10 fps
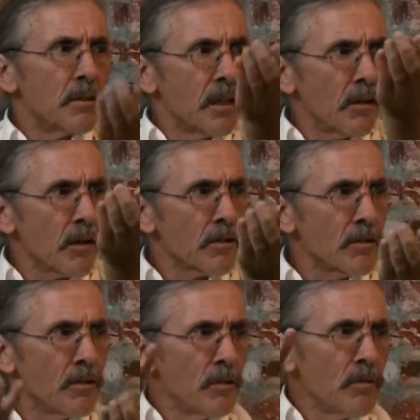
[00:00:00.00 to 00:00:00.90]
There are
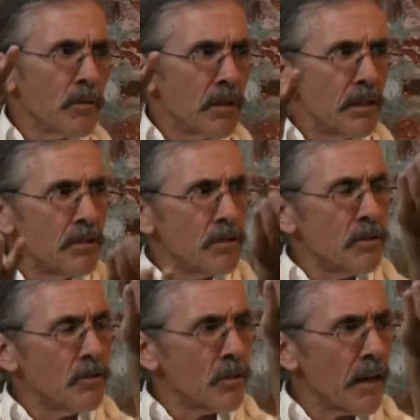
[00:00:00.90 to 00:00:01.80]
these
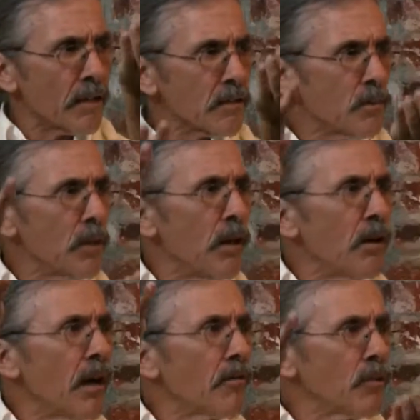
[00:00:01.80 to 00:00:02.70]
two tracks we
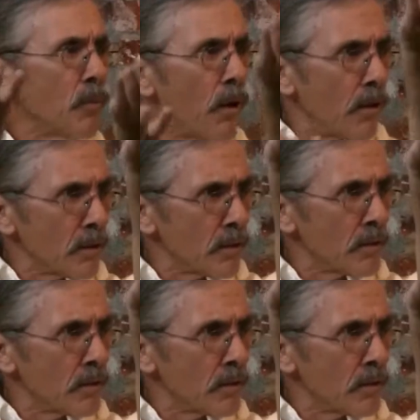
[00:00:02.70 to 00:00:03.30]
all have to walk.